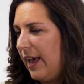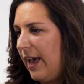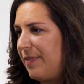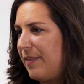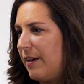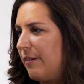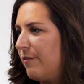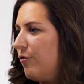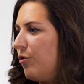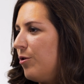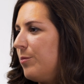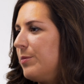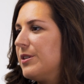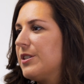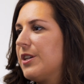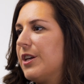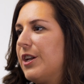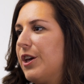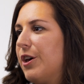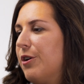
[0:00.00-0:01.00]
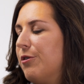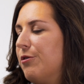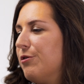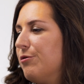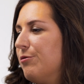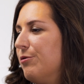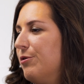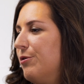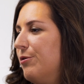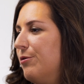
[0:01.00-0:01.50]
And that form is going to go
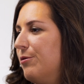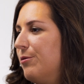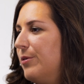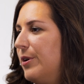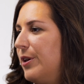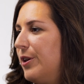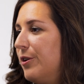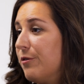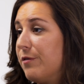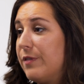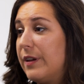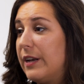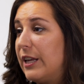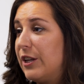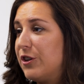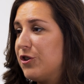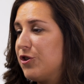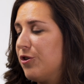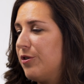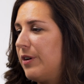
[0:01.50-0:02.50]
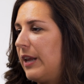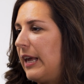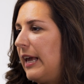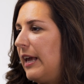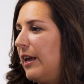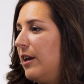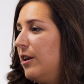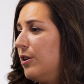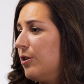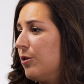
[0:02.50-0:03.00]
through your feeding
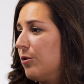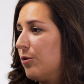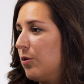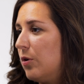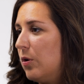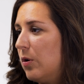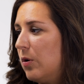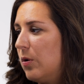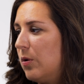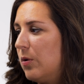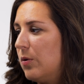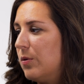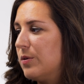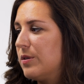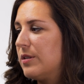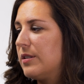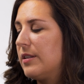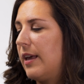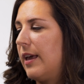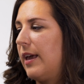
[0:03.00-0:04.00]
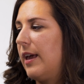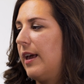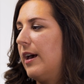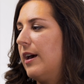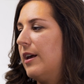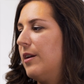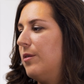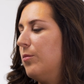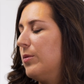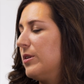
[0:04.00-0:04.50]
journey, your goals,
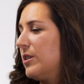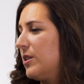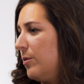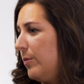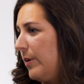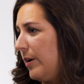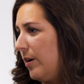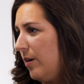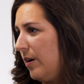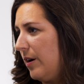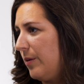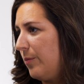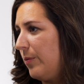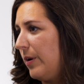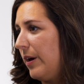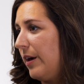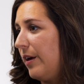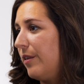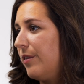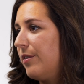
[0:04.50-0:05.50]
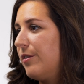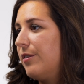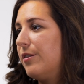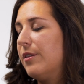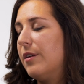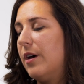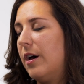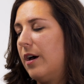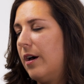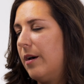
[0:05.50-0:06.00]
and what's going on with
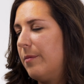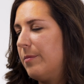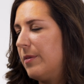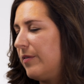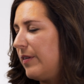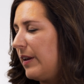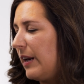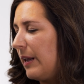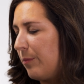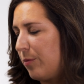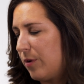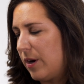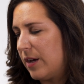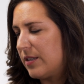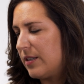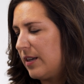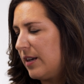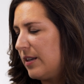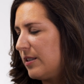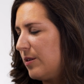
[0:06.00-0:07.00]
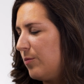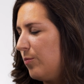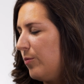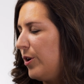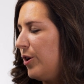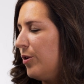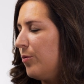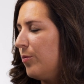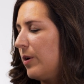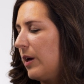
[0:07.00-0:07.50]
the feeding process and
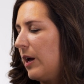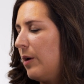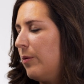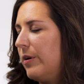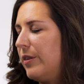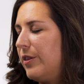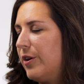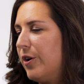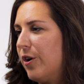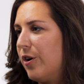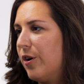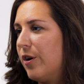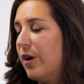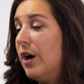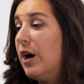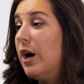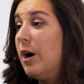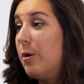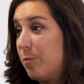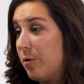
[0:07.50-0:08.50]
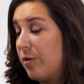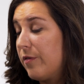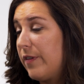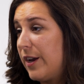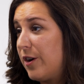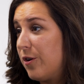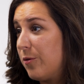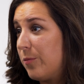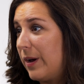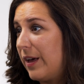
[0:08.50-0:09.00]
what you're working with your
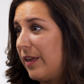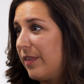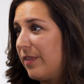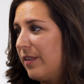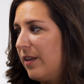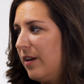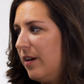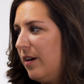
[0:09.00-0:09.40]
provider with.